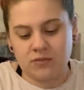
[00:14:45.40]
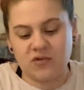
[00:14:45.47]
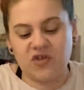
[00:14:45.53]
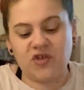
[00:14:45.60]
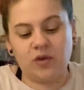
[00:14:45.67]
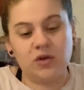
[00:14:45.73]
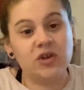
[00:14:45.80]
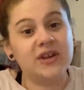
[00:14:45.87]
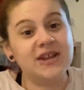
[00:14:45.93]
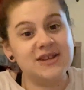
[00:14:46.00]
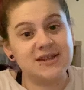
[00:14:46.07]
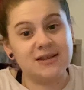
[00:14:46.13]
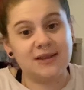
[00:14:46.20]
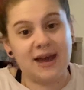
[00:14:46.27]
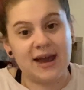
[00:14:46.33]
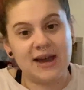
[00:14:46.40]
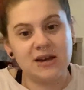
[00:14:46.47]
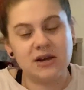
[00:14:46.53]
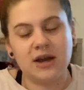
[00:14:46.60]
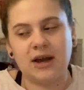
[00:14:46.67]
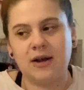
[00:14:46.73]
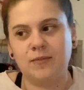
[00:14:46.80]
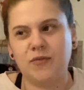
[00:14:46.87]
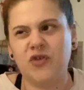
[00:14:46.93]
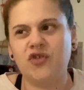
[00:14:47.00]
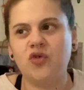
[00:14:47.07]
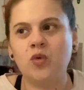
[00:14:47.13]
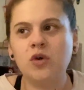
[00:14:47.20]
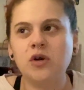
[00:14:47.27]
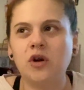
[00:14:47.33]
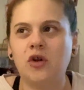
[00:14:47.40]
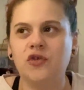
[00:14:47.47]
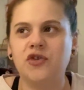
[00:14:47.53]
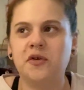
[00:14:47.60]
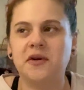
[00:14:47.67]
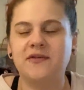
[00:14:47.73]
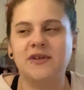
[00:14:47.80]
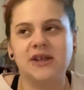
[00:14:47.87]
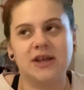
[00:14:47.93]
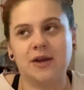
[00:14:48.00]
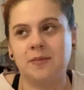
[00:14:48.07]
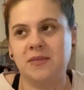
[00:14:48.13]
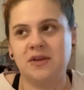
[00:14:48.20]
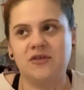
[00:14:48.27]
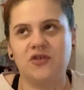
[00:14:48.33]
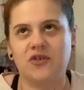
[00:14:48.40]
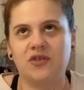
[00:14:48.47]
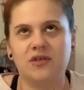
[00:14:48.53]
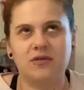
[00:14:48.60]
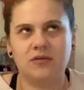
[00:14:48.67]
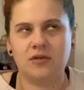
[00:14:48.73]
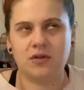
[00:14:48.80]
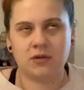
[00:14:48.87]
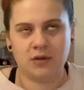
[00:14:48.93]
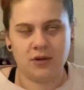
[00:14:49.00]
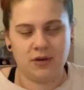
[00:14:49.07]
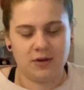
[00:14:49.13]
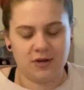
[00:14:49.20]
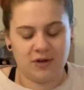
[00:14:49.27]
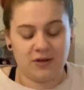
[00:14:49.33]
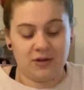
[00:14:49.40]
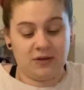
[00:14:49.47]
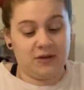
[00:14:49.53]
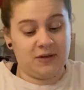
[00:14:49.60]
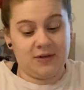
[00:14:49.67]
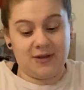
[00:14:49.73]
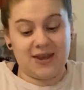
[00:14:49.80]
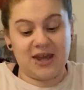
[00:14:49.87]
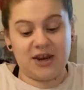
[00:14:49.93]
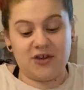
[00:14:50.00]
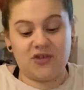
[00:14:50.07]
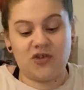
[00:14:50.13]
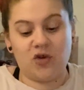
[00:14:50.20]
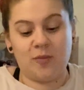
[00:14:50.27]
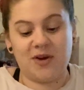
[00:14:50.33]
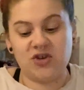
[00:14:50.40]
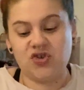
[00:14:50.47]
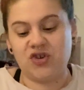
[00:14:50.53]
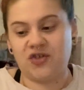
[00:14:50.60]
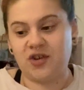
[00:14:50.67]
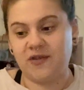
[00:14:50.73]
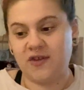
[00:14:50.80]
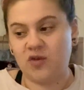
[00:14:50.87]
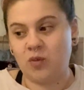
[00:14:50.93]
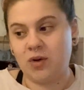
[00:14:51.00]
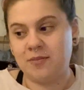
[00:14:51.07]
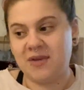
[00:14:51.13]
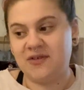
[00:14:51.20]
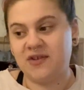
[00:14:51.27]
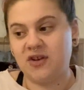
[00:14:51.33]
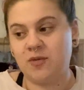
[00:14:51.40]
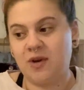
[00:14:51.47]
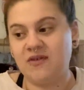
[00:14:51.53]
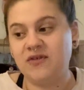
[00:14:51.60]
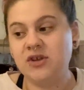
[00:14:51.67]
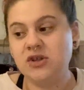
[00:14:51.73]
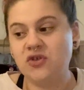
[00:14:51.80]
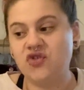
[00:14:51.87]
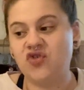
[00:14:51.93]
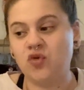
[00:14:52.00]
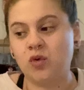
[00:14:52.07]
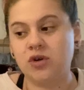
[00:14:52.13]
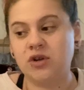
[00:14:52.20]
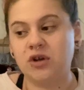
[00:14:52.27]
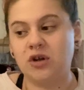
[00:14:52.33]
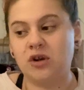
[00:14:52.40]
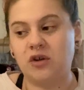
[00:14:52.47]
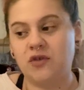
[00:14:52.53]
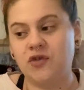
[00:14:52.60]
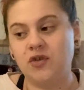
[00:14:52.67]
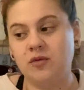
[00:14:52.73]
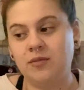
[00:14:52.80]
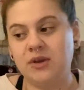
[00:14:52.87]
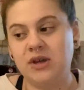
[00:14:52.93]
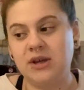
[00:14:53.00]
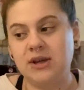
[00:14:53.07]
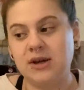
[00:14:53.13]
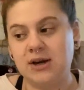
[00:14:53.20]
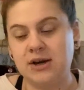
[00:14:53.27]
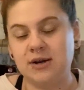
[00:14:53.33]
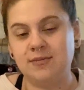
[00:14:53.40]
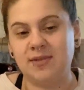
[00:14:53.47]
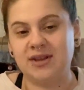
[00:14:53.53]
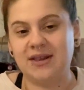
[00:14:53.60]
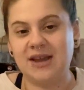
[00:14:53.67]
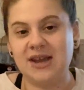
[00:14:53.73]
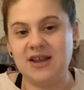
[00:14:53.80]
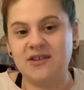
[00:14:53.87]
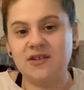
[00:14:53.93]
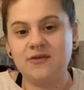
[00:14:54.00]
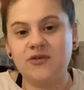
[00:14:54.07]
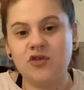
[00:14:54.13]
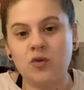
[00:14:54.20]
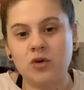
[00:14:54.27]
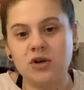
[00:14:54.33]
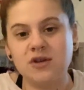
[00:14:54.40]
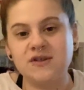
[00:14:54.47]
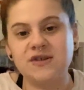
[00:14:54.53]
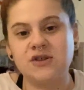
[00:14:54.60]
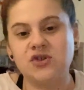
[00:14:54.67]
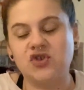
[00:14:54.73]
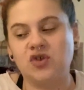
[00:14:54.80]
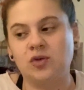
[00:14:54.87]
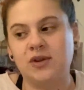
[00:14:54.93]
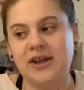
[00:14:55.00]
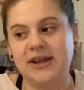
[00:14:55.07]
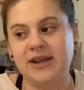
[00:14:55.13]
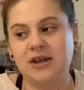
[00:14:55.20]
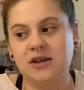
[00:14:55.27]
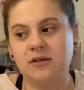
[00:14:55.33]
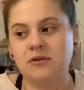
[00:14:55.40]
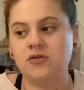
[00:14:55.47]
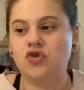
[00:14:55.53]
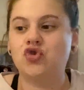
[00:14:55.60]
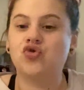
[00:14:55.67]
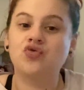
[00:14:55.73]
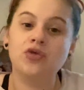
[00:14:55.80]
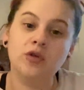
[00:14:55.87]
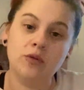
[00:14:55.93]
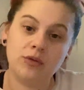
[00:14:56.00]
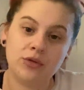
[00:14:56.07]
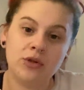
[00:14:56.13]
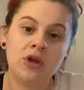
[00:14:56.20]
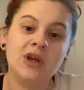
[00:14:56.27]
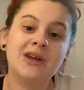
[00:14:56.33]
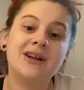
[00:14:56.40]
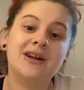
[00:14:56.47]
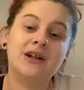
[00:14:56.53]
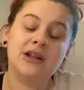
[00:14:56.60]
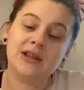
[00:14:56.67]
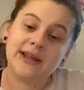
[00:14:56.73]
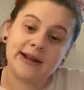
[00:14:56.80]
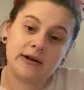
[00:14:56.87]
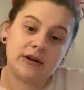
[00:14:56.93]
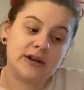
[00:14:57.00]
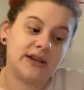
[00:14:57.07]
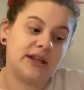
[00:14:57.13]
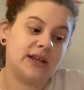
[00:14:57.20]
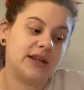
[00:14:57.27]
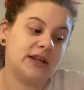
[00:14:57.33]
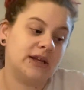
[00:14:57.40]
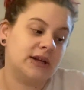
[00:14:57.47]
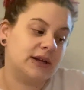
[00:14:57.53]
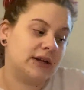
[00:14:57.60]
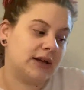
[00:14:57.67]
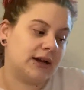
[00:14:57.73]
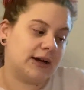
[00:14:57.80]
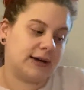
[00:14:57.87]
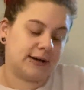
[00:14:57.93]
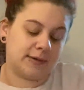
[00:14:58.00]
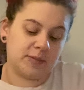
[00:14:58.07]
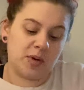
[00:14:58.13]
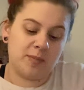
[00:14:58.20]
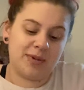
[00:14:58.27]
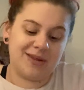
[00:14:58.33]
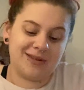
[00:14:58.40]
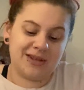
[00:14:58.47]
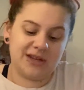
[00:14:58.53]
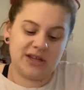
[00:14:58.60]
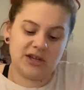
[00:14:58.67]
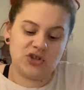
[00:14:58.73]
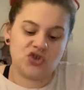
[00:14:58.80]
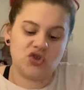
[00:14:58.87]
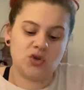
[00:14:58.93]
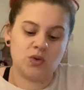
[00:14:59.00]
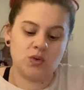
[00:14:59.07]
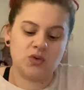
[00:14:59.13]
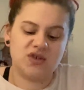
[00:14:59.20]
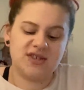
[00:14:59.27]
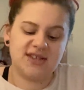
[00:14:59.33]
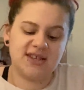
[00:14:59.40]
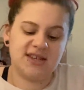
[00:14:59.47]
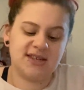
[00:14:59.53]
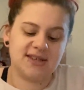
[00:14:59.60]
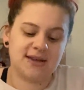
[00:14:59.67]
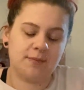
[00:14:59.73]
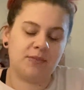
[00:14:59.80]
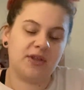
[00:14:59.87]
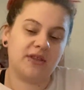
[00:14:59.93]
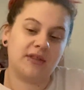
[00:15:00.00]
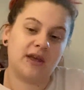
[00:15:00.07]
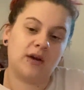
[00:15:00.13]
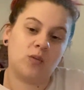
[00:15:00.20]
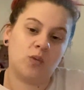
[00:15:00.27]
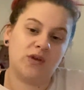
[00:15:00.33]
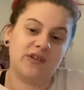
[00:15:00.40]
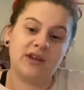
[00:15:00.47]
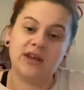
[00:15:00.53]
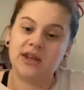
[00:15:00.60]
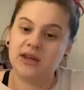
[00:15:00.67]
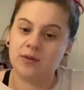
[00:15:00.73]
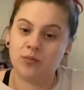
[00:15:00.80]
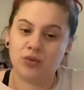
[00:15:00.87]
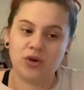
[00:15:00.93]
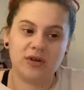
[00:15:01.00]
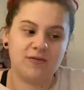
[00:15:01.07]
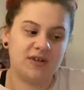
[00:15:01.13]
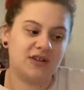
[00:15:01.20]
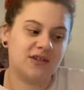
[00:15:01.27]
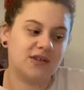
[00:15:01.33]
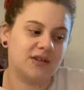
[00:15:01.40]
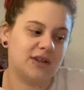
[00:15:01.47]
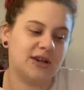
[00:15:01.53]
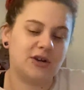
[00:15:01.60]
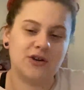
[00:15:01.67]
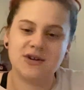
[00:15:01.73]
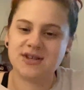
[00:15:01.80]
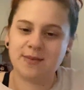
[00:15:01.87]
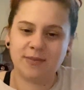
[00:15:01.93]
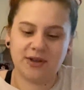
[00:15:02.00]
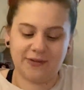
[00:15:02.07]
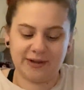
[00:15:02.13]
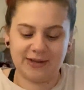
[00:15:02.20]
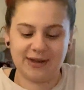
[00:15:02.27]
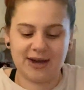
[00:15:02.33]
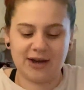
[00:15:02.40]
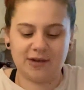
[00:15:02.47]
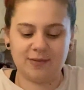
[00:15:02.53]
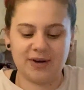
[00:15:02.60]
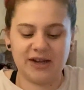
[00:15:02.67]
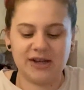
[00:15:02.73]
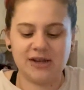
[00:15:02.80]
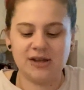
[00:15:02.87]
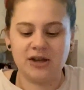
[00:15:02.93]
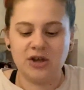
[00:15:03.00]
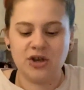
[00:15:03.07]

So look into that. The sword also, I feel like I'm just getting so much just on this one message, but I feel like the sword could also be like the Ace of Swords. So like truth, clarity, ability to see something that was hidden previously or something like that, right?